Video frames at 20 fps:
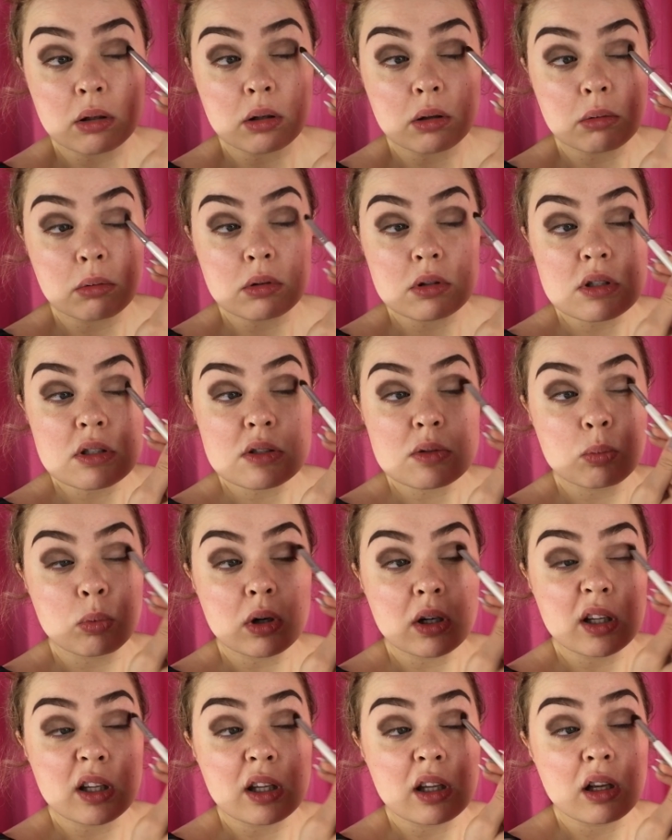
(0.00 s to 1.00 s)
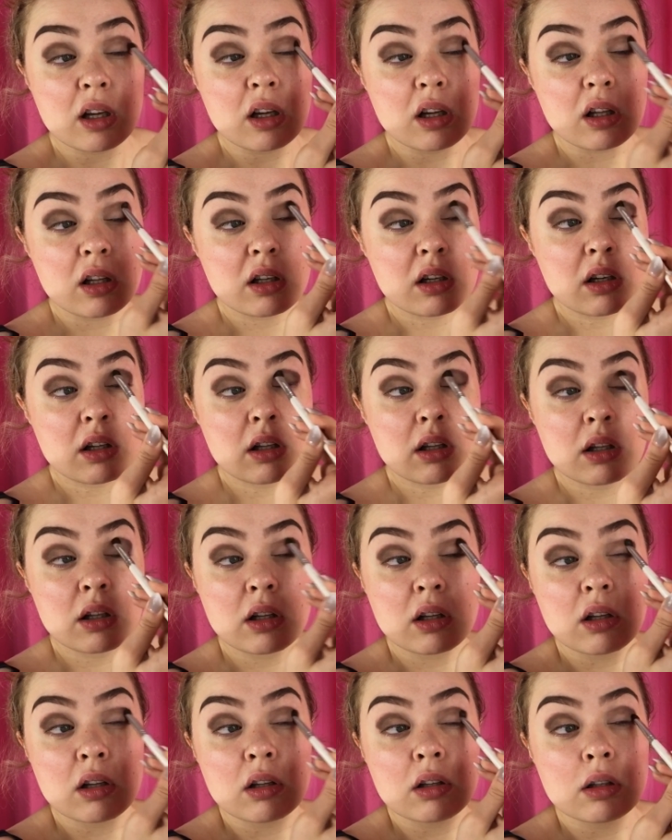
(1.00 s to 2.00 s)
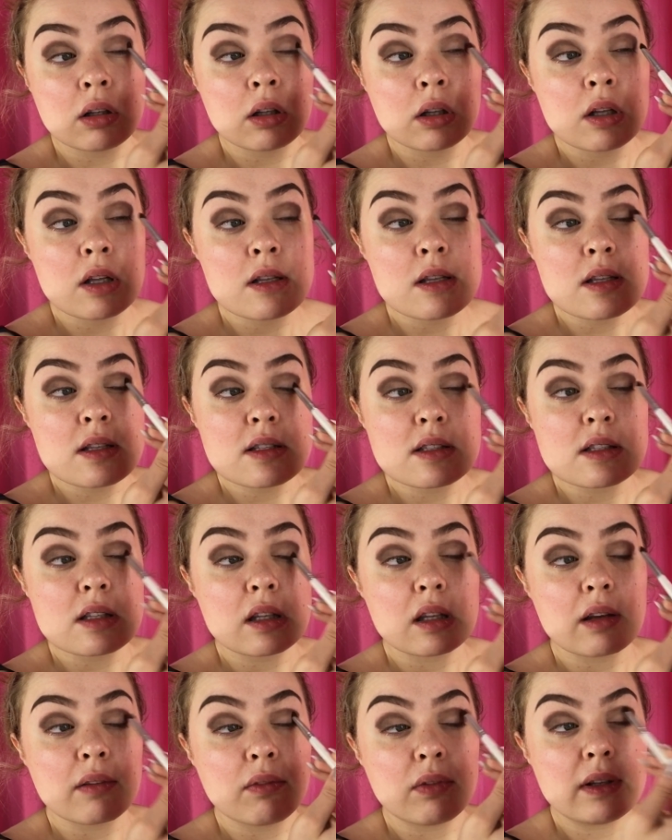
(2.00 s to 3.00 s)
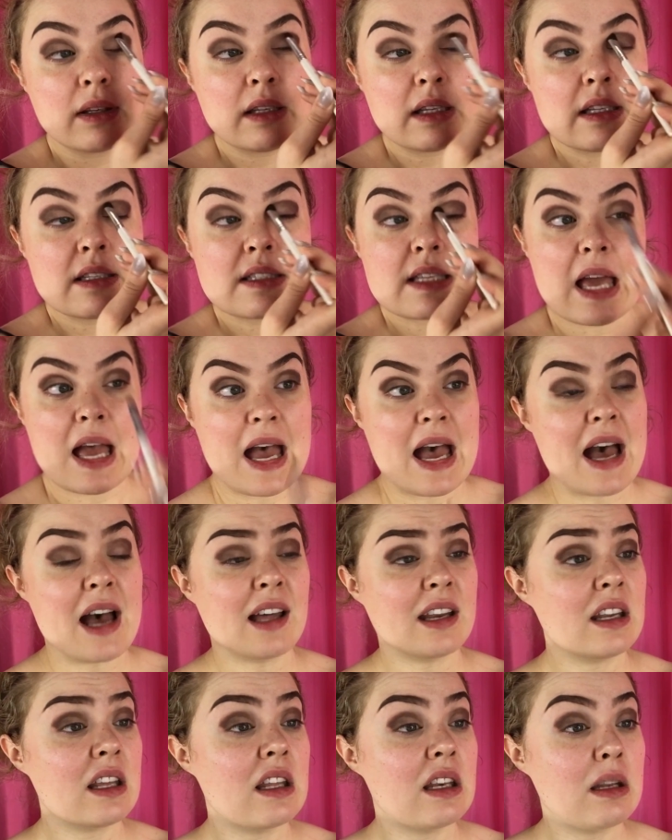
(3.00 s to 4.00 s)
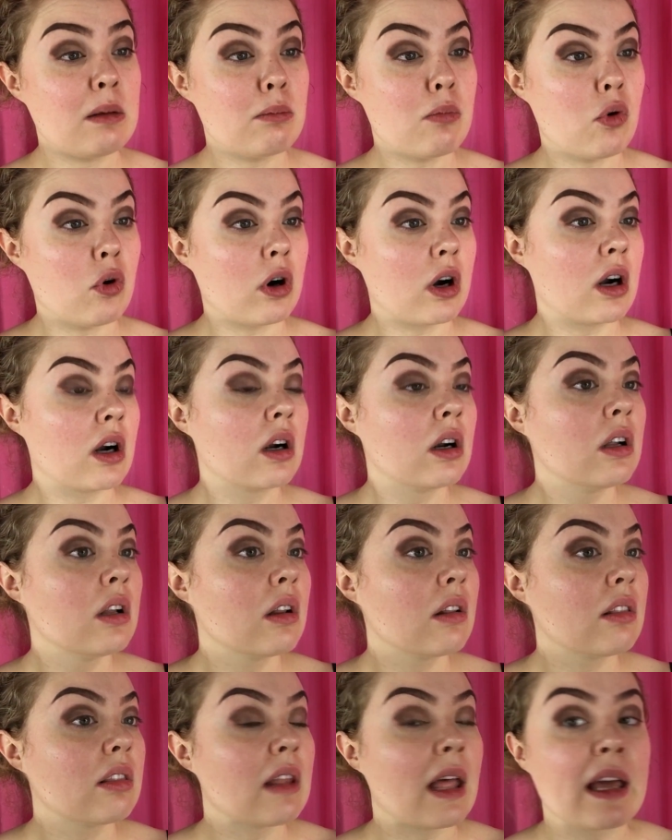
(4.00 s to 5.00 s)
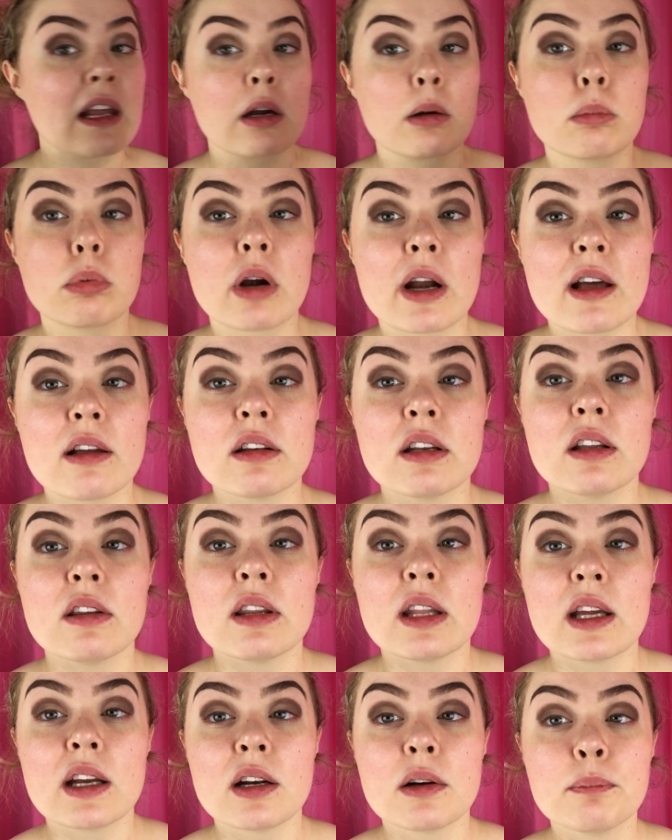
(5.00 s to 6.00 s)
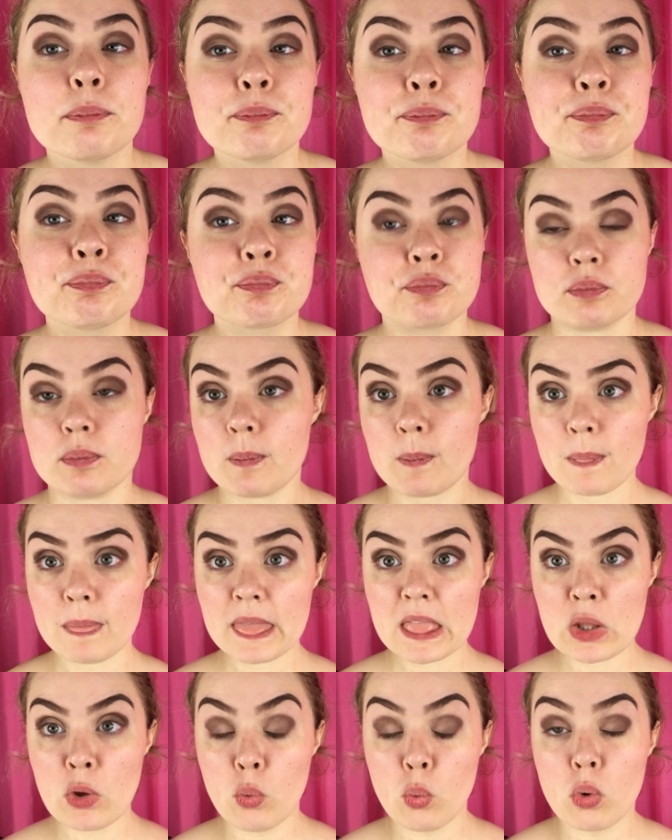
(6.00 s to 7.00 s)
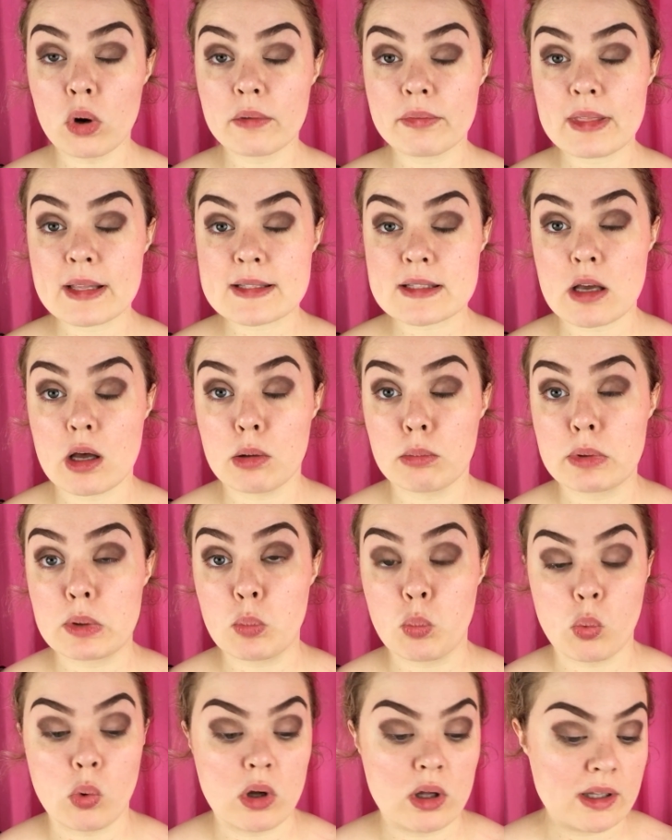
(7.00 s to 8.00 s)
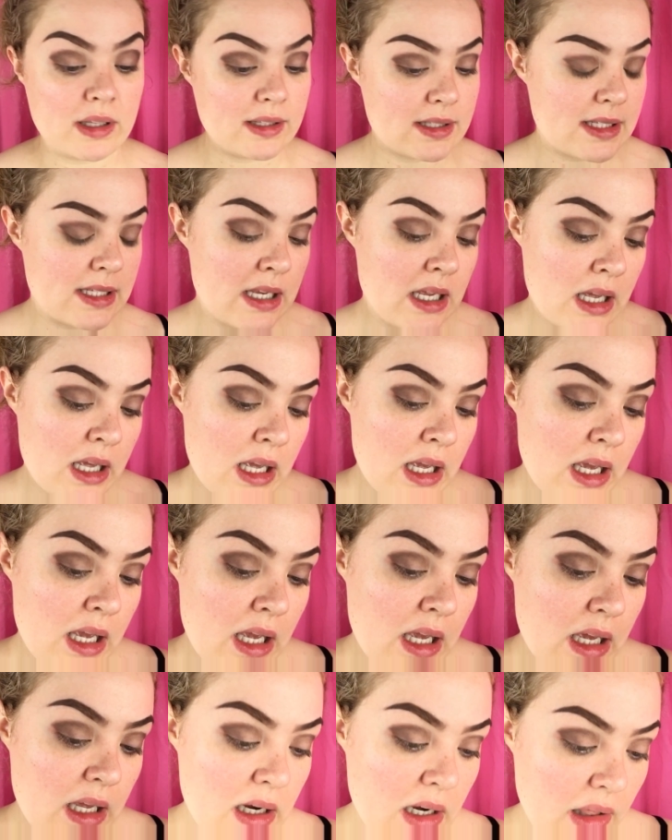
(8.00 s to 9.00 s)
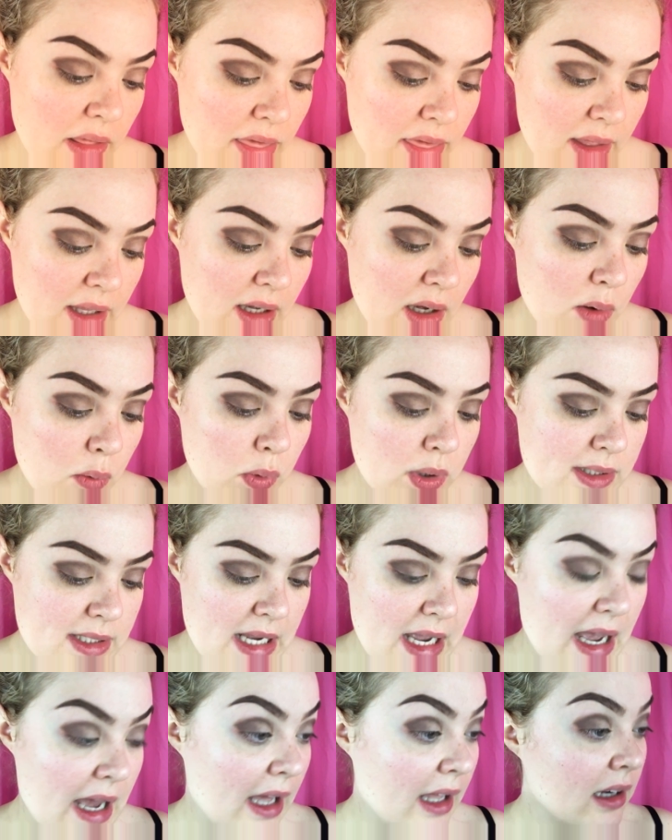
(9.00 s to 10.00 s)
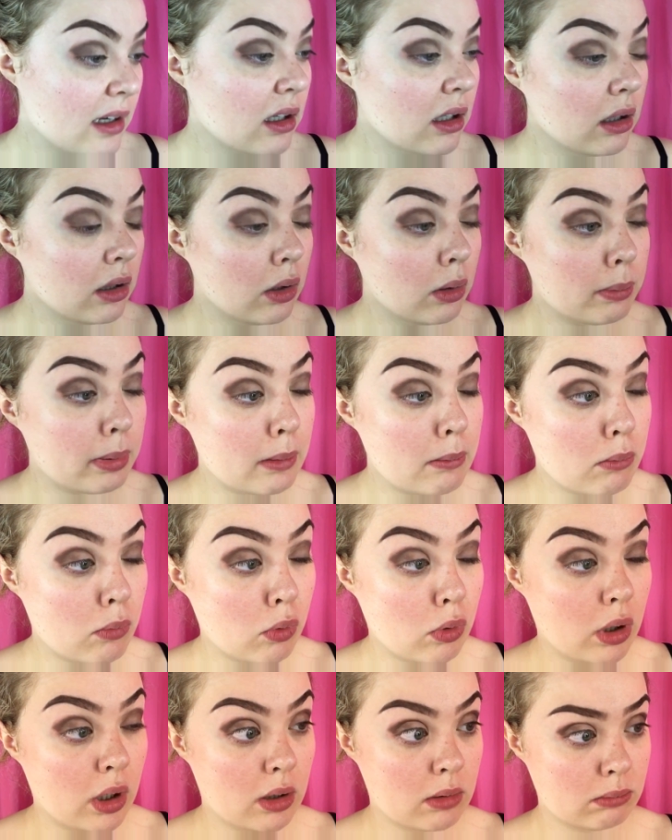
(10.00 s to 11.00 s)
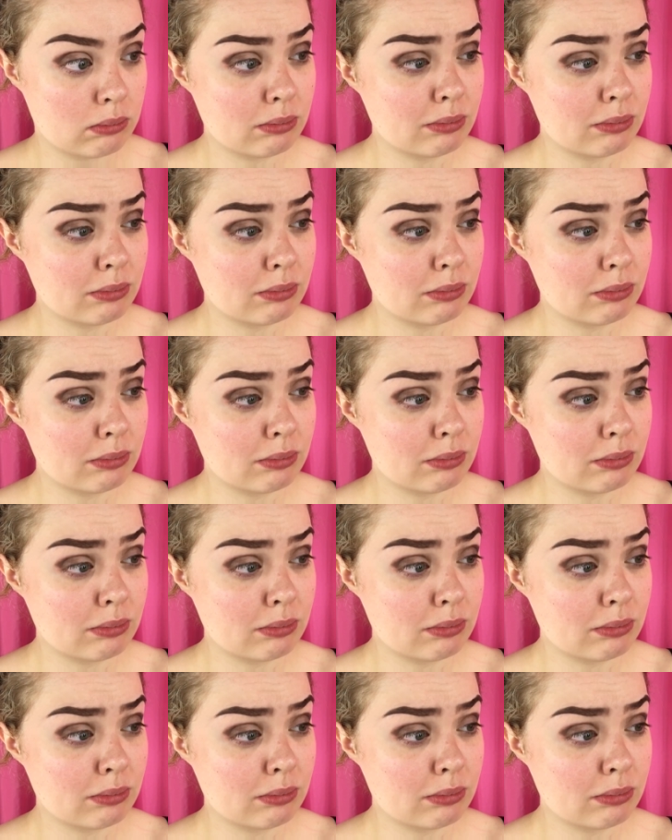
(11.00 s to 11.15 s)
We're just working on seeing if we need to add any more lighter brown in there, or if that's all we want. And I think I want to add a little bit more